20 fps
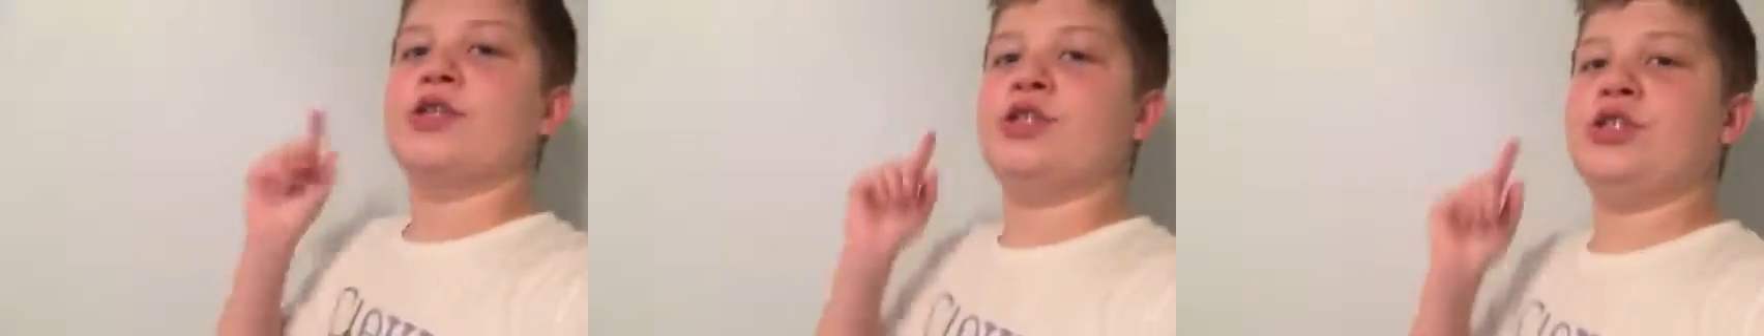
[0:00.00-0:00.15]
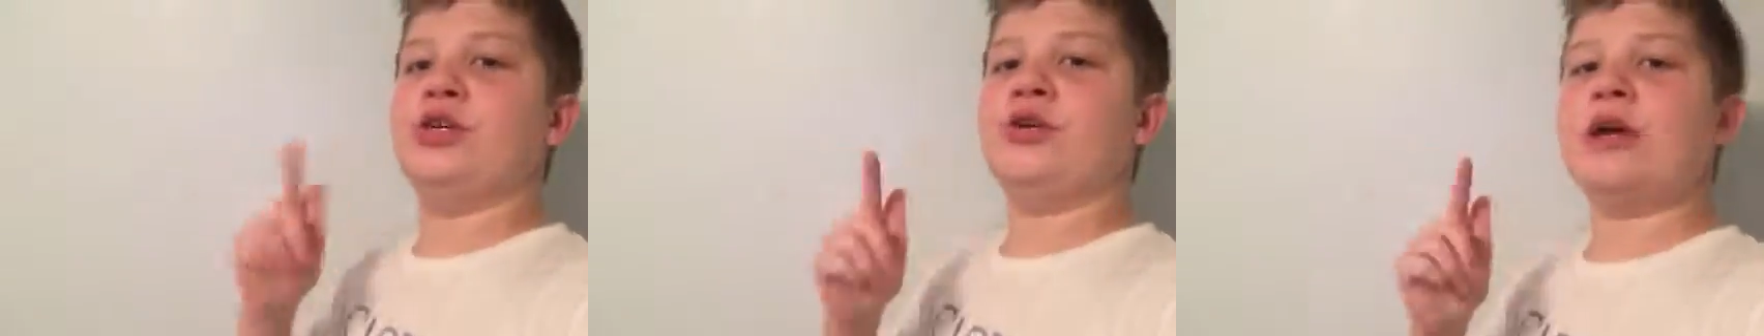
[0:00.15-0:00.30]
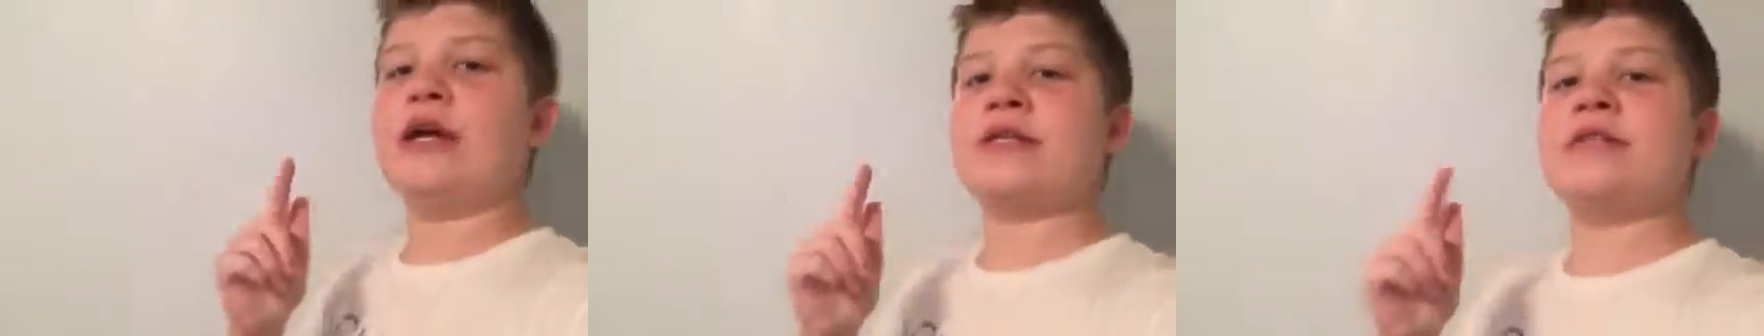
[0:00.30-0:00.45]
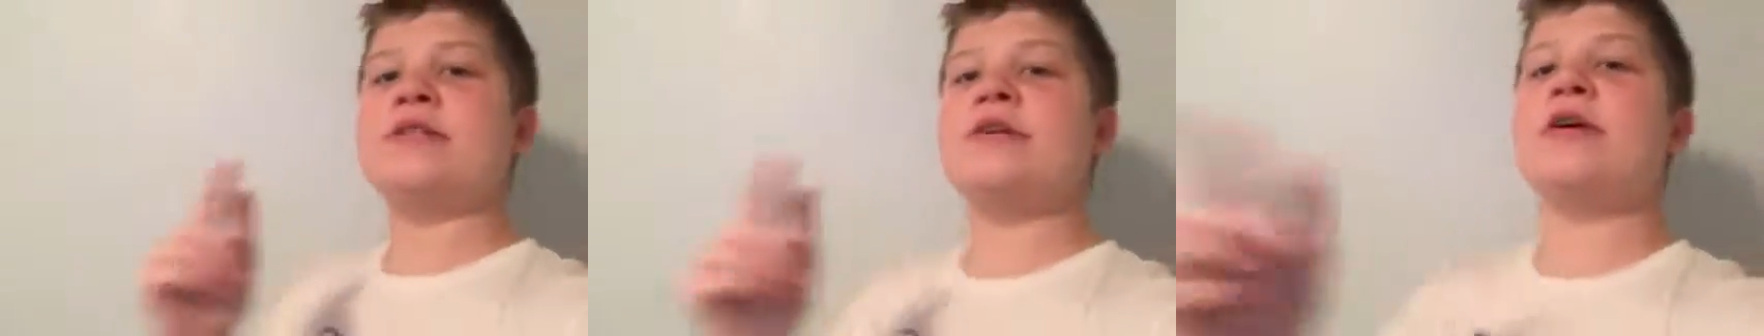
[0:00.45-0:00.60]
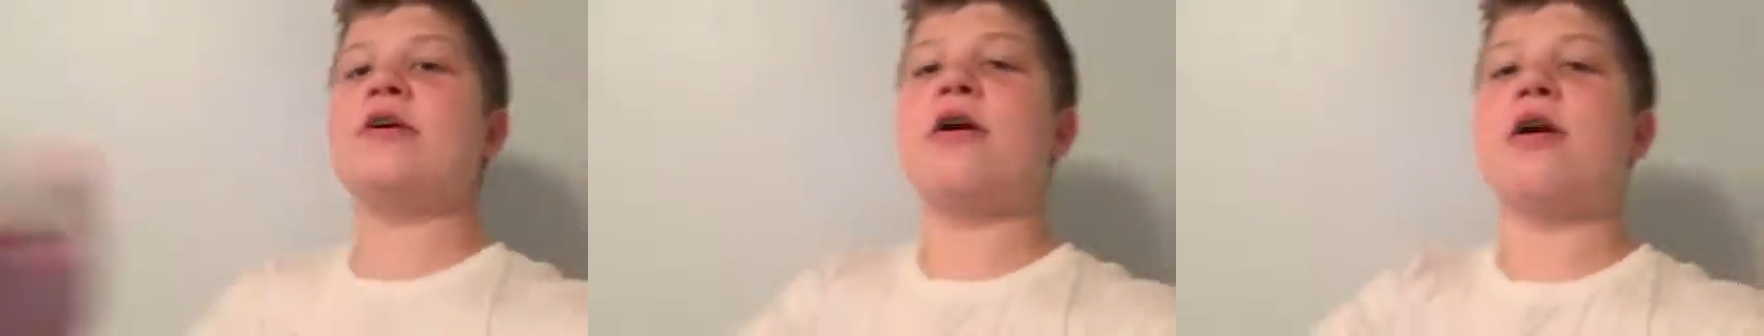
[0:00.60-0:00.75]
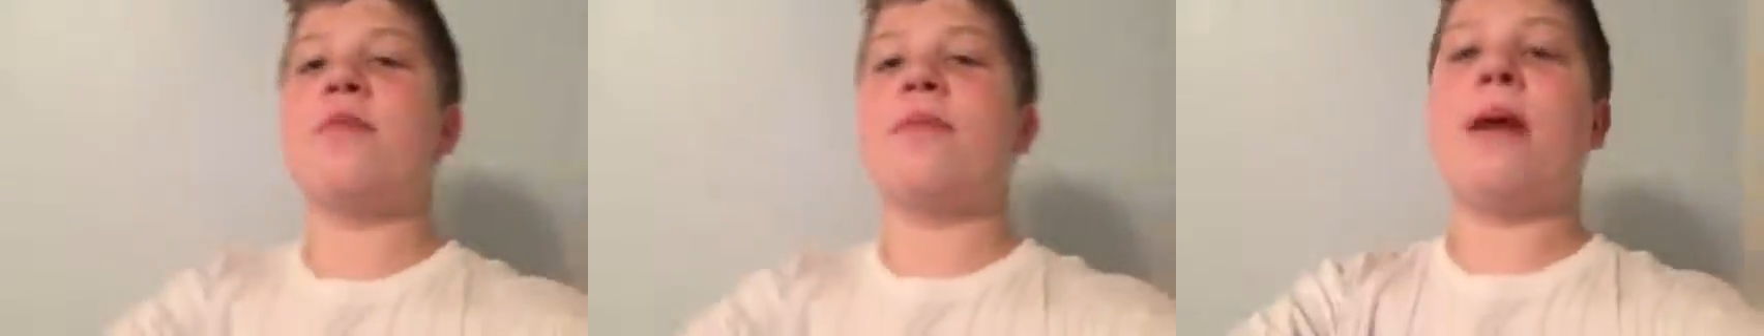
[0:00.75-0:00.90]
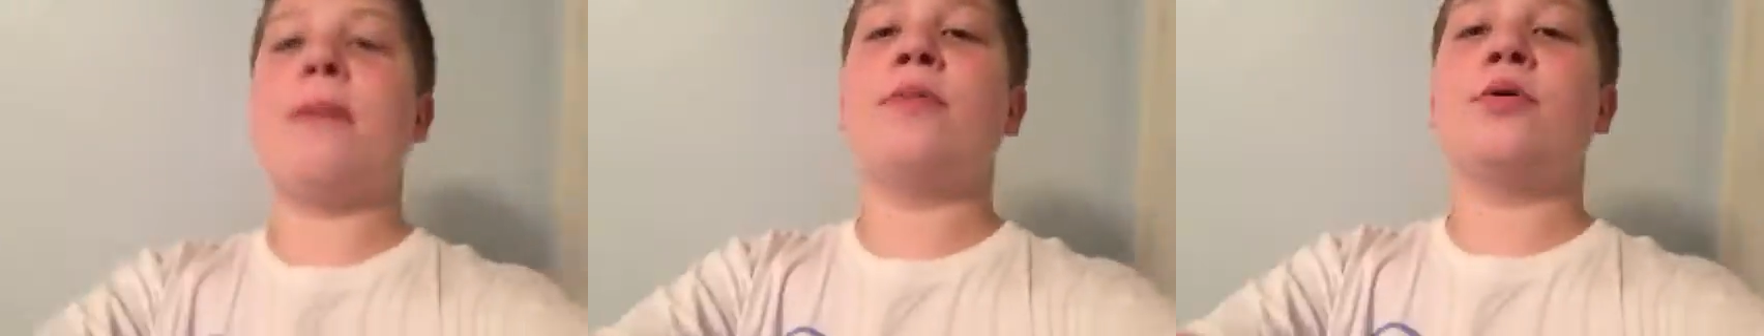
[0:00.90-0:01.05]
do you guys know
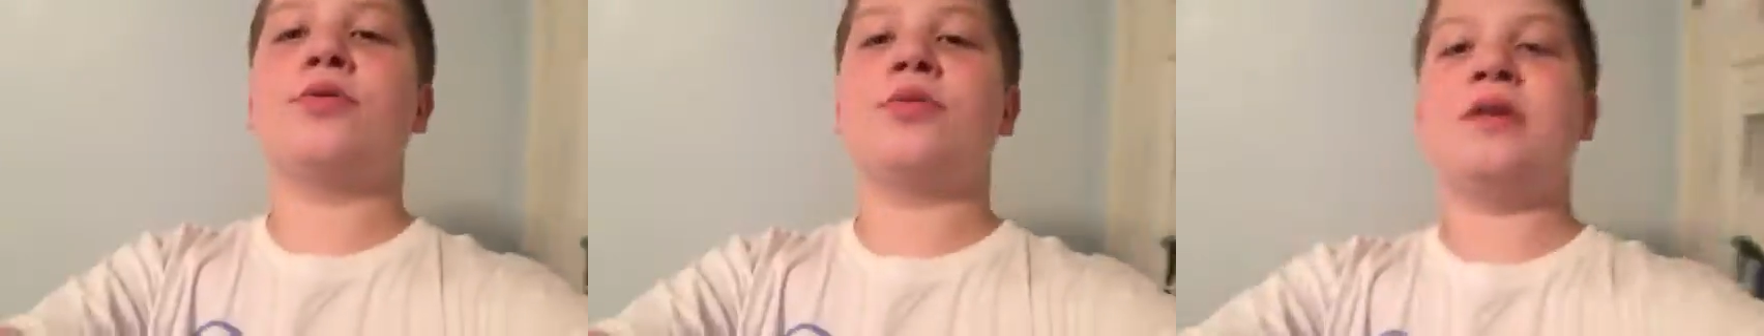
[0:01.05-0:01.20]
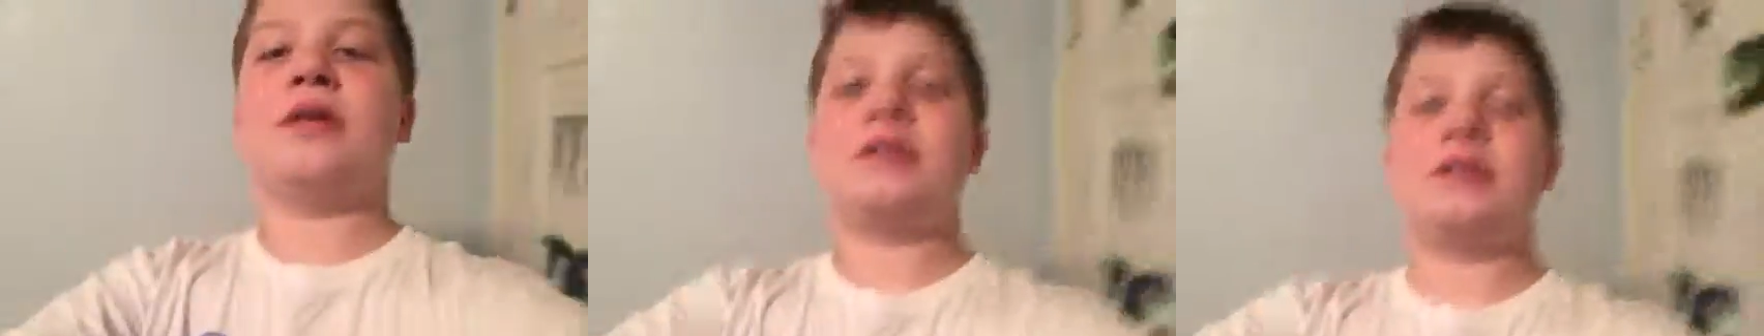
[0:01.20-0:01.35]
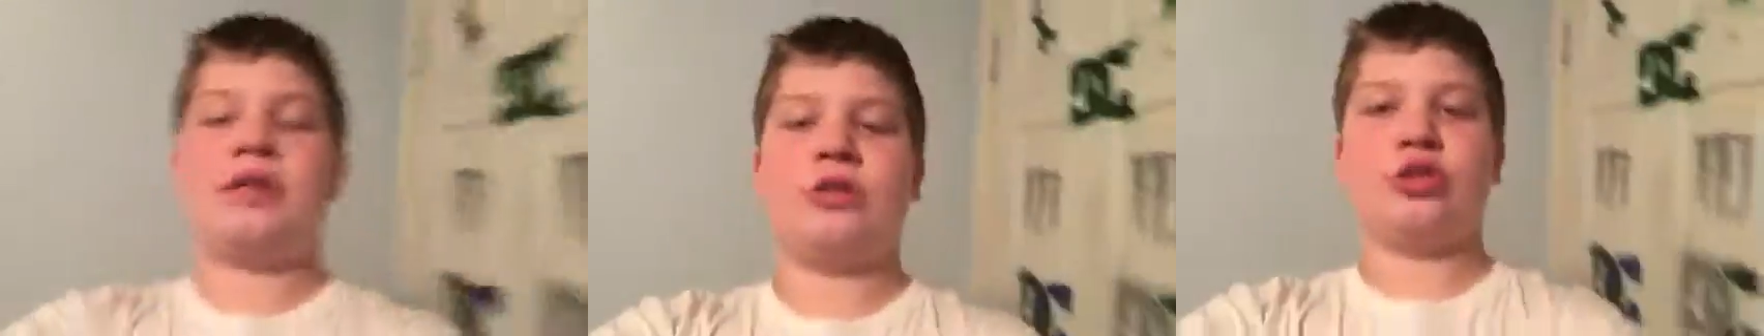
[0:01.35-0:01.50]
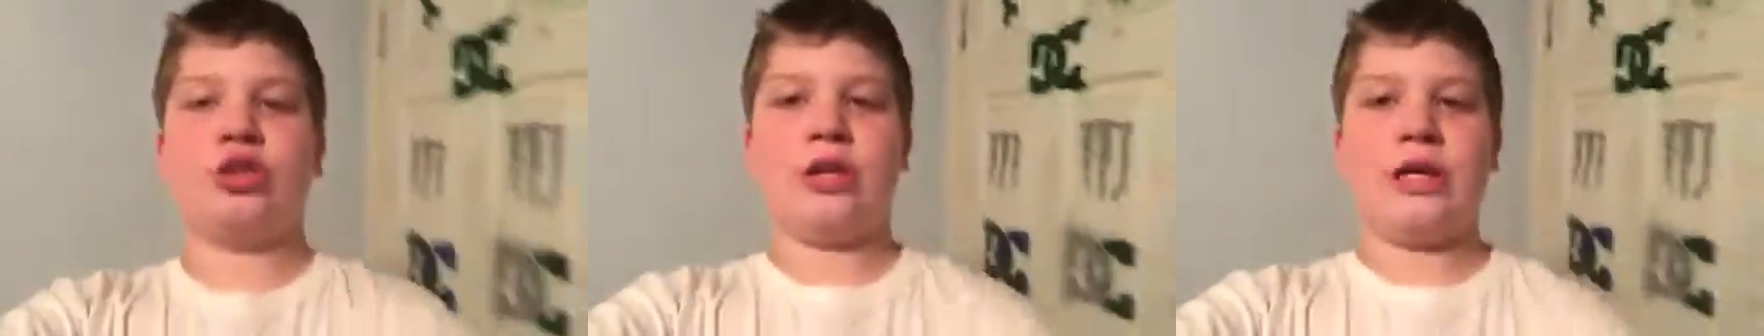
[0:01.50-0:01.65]
how my birthday is on